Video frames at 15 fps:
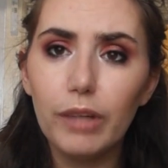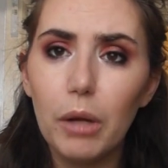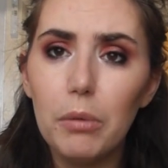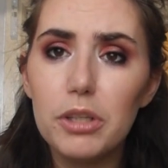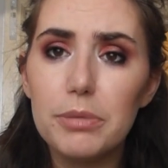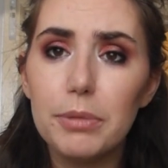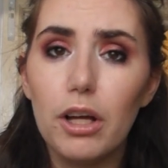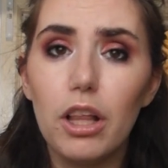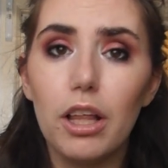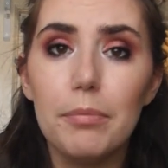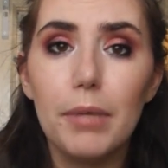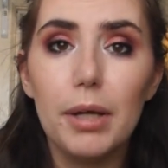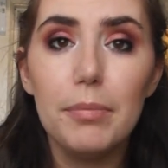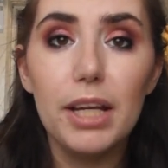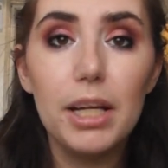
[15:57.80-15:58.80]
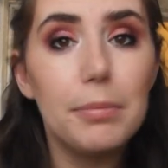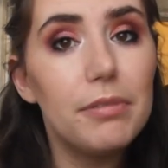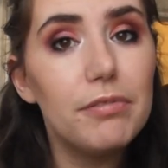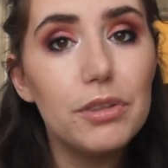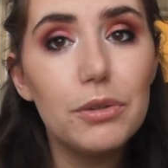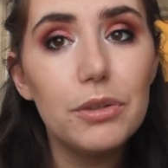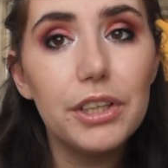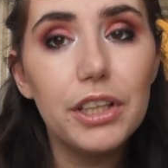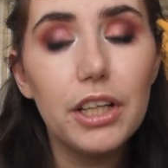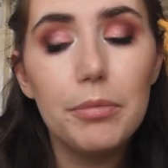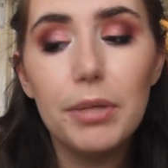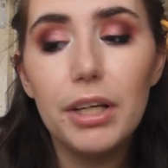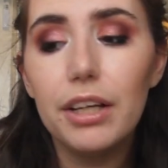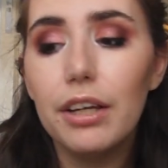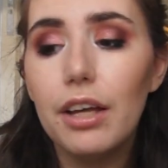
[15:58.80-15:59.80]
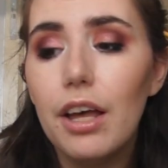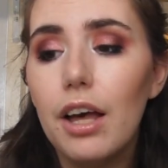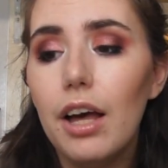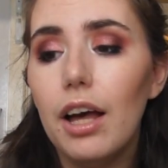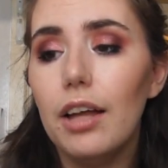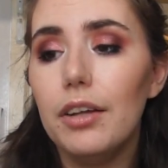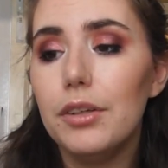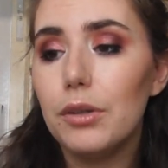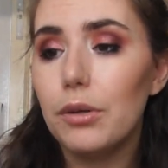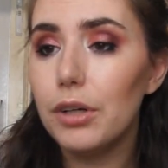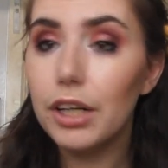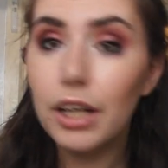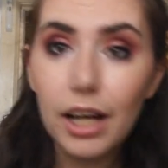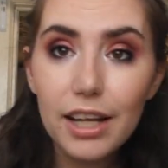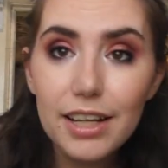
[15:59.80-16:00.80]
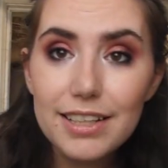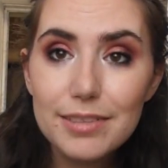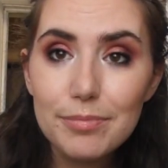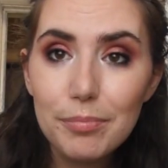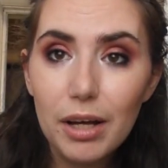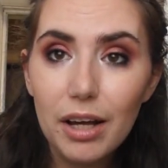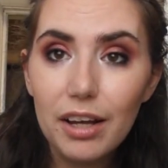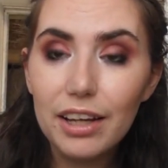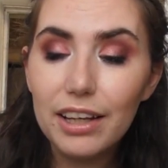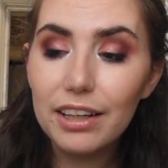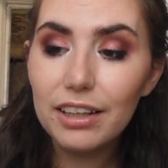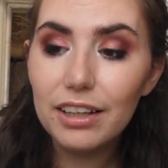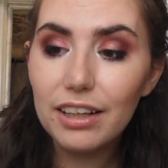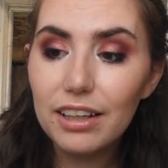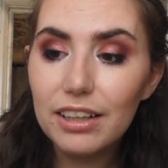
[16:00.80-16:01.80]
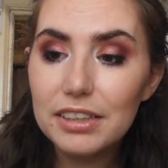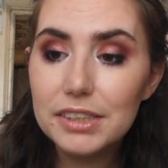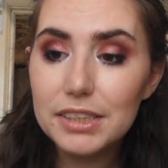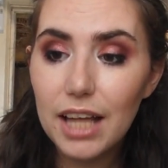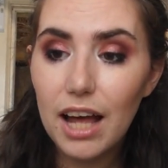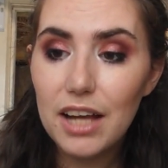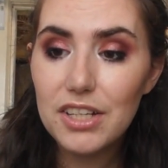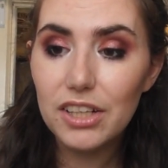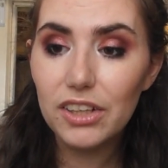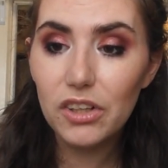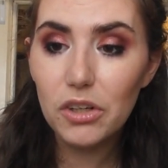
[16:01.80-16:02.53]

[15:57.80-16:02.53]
my makeup inventory coming. I need to organise my stash a